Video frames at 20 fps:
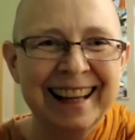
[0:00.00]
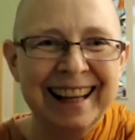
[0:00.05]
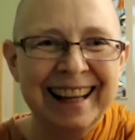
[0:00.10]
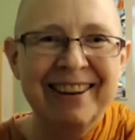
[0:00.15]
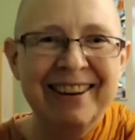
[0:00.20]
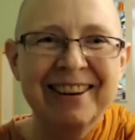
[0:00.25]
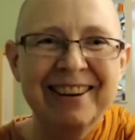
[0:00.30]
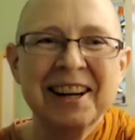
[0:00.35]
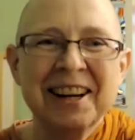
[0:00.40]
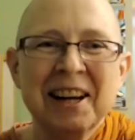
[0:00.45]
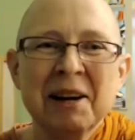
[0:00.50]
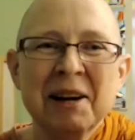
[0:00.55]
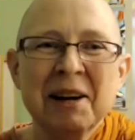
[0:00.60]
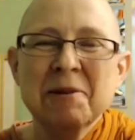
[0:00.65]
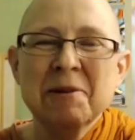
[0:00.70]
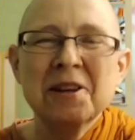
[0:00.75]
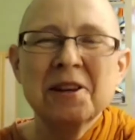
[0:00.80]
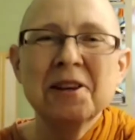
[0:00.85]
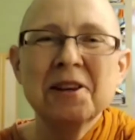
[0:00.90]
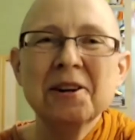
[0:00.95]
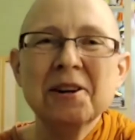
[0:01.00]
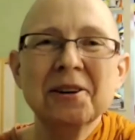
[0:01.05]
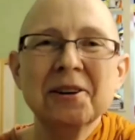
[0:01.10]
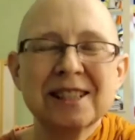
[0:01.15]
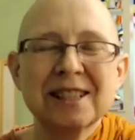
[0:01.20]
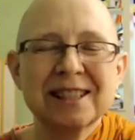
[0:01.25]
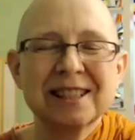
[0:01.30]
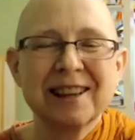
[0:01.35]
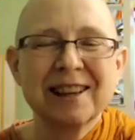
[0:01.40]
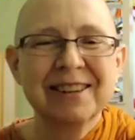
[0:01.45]
They were
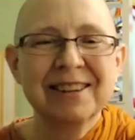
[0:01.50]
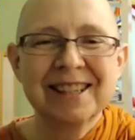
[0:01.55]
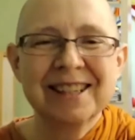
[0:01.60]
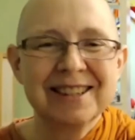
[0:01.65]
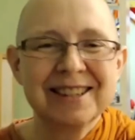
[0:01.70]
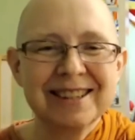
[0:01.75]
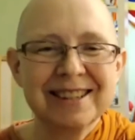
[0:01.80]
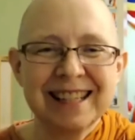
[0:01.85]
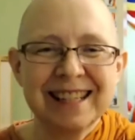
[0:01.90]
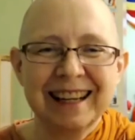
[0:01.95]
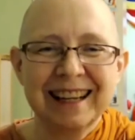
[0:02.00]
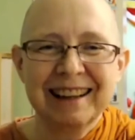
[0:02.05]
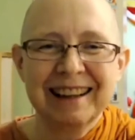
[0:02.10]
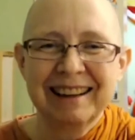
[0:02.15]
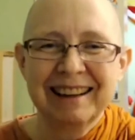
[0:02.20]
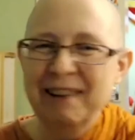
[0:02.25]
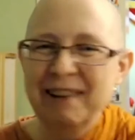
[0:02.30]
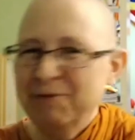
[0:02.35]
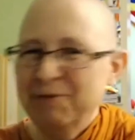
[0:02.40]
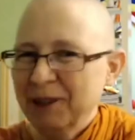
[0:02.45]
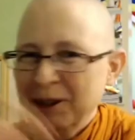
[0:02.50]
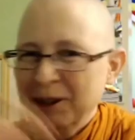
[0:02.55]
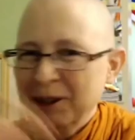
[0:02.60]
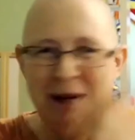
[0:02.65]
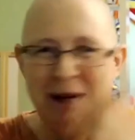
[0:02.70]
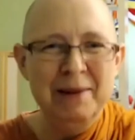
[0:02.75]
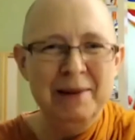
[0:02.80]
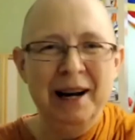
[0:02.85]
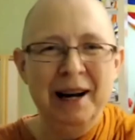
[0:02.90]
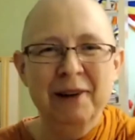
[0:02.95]
huge. They were juicy. I filled
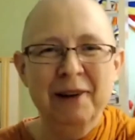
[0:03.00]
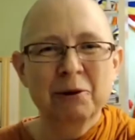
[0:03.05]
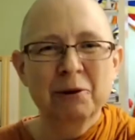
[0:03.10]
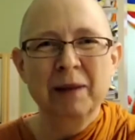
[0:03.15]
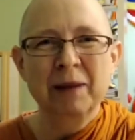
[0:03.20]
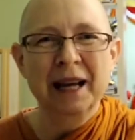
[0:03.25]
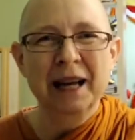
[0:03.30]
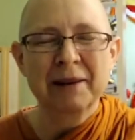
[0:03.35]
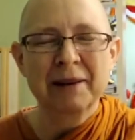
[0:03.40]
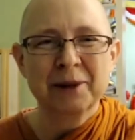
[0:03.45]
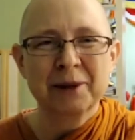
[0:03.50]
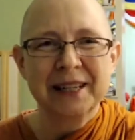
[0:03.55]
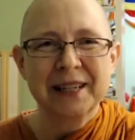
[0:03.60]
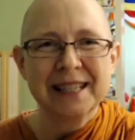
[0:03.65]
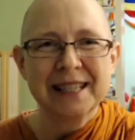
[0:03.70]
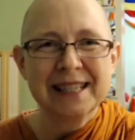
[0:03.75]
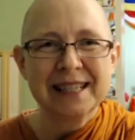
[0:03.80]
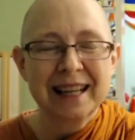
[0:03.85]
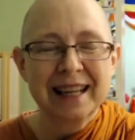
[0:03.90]
my mouth with blackberries.